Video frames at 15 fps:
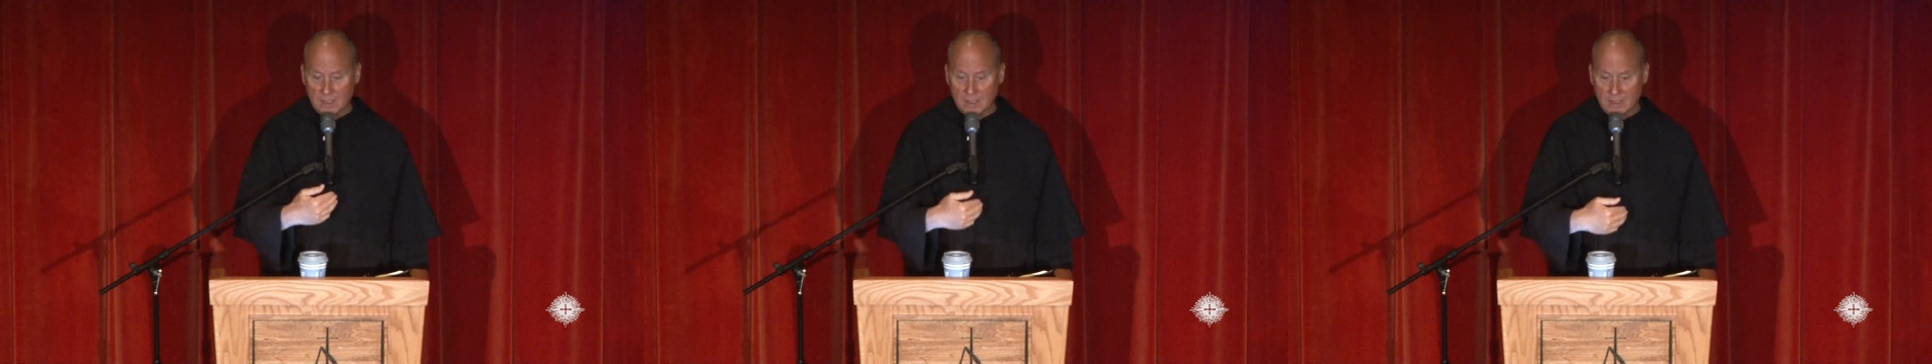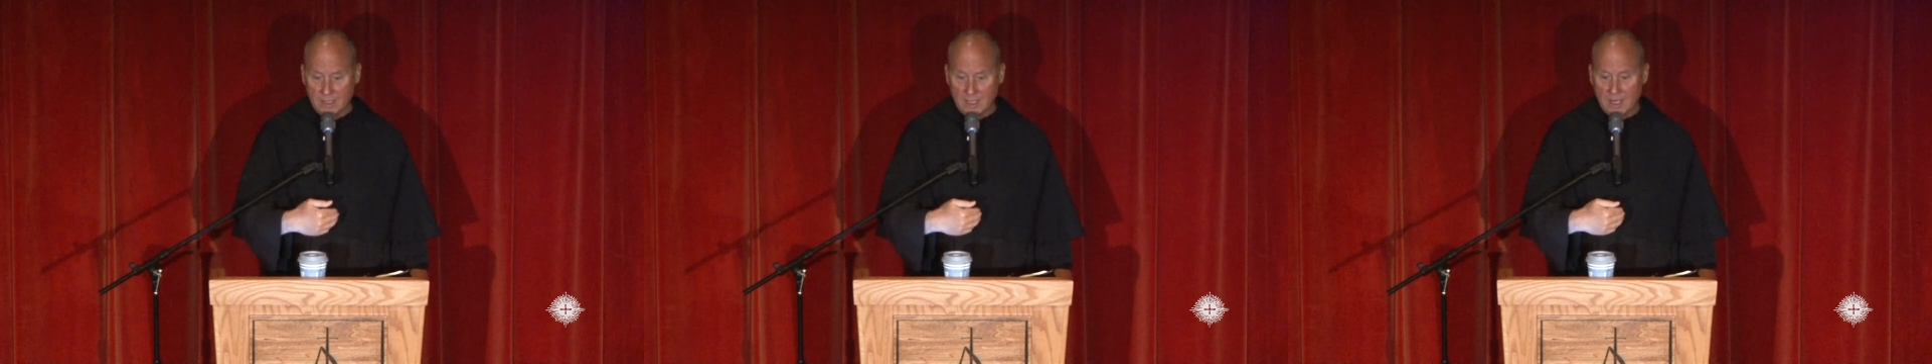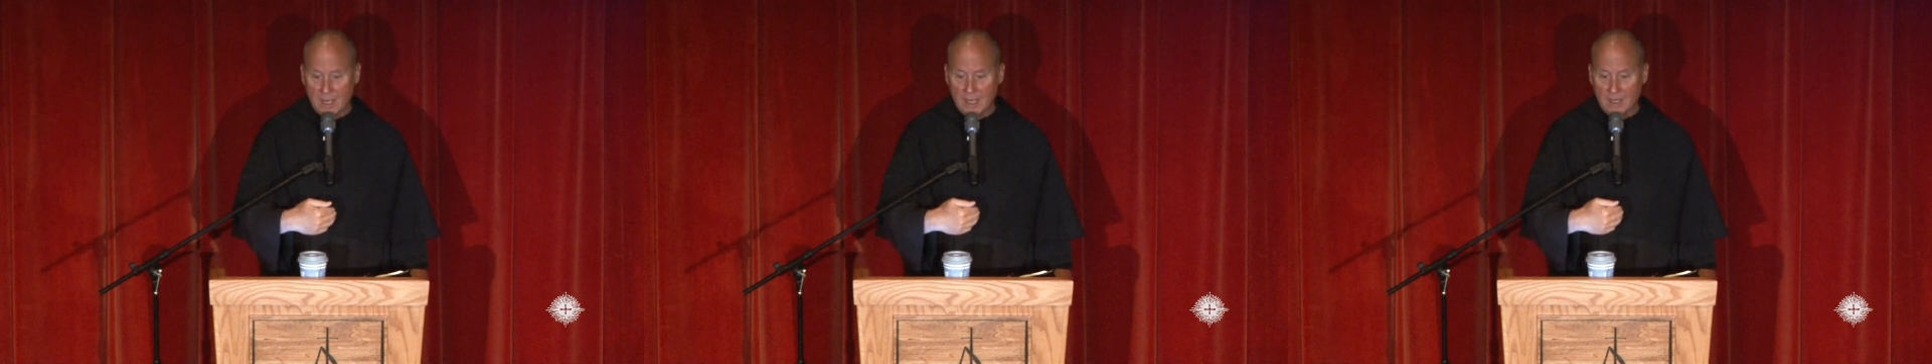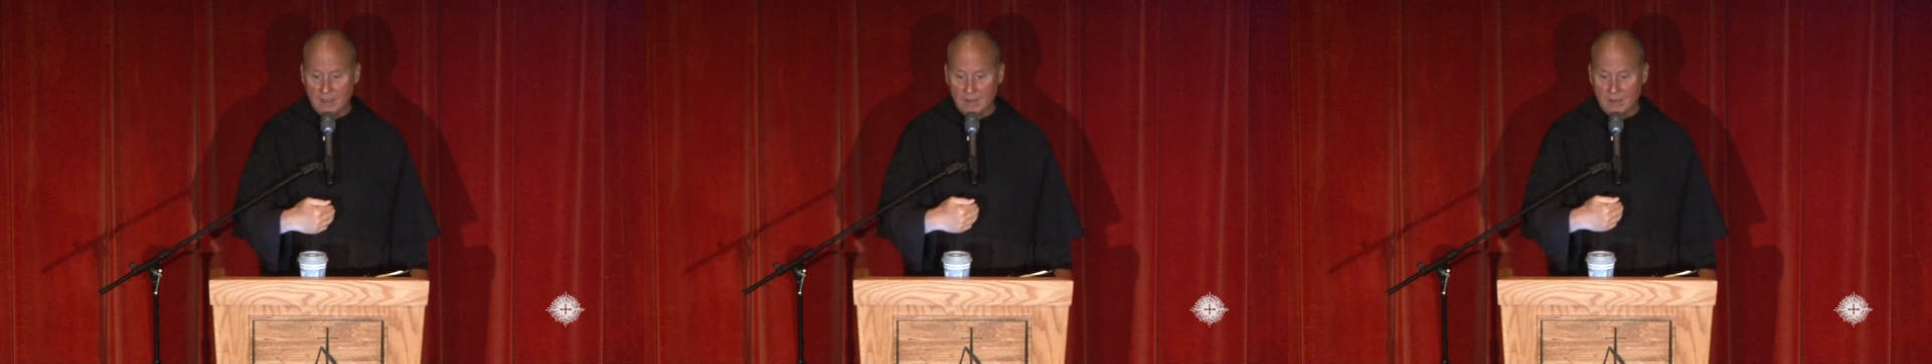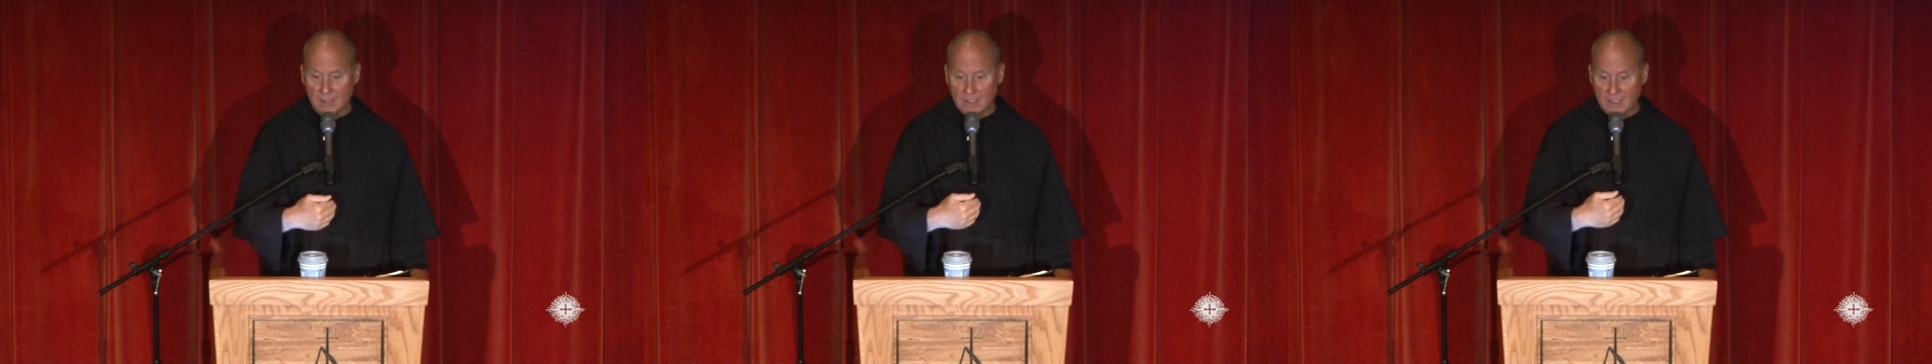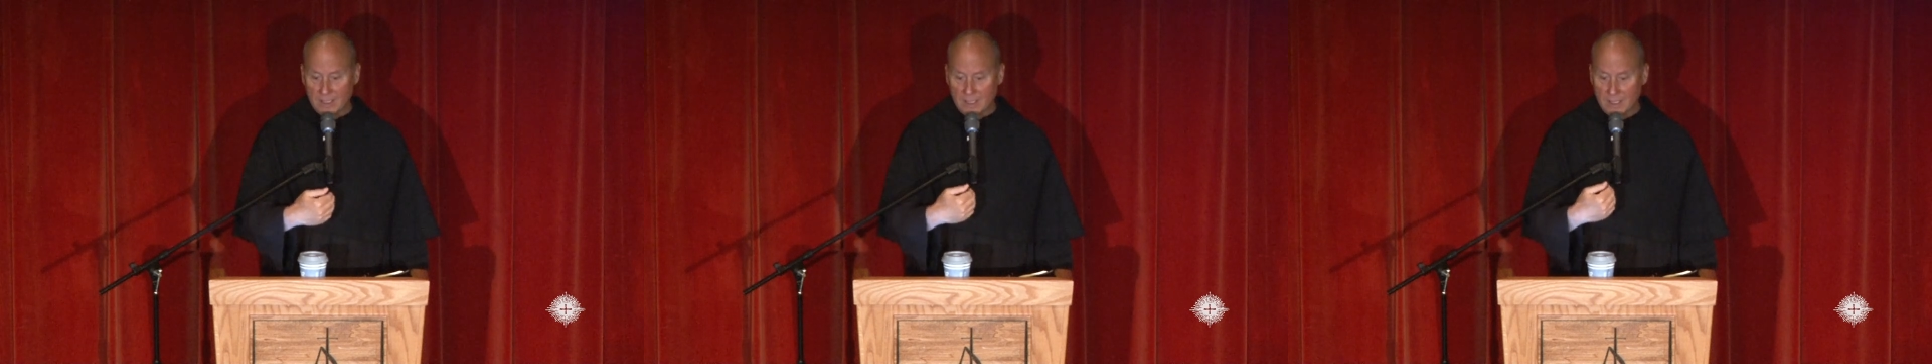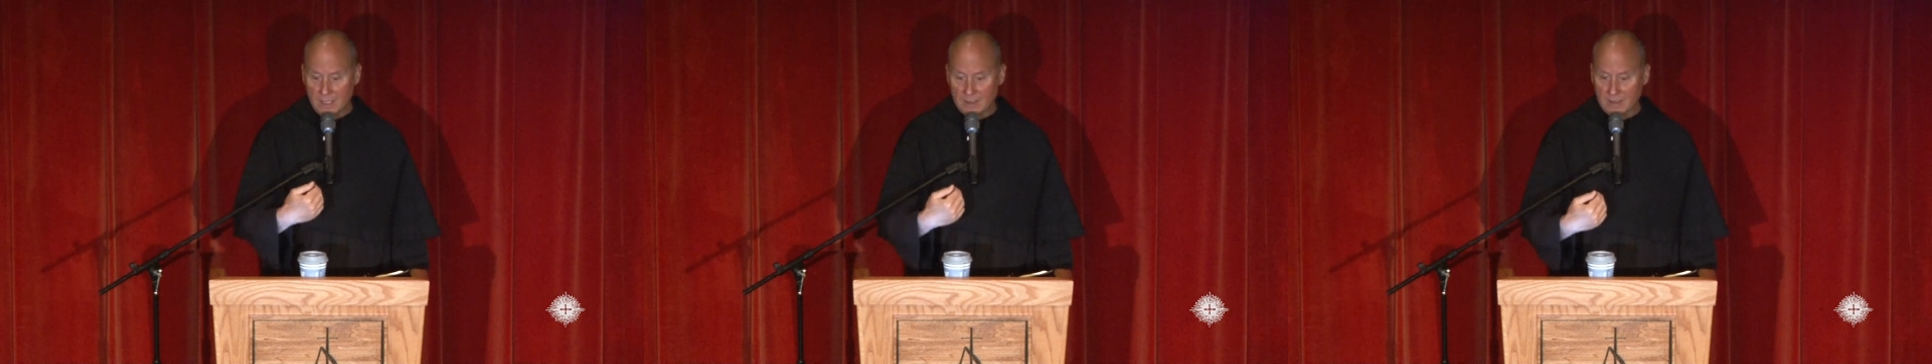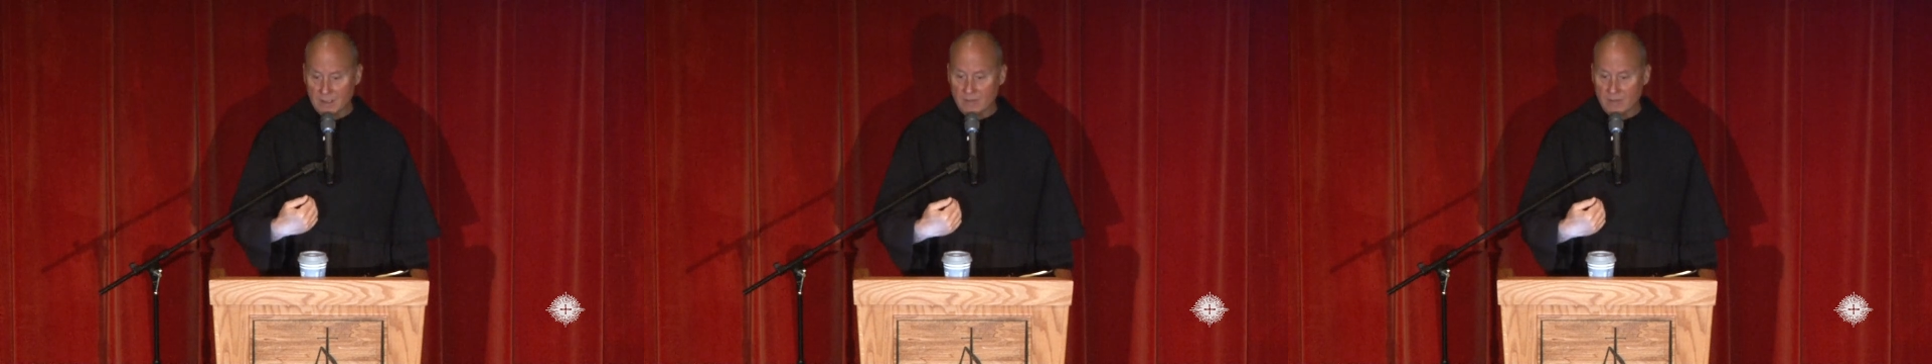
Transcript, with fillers: the aisle and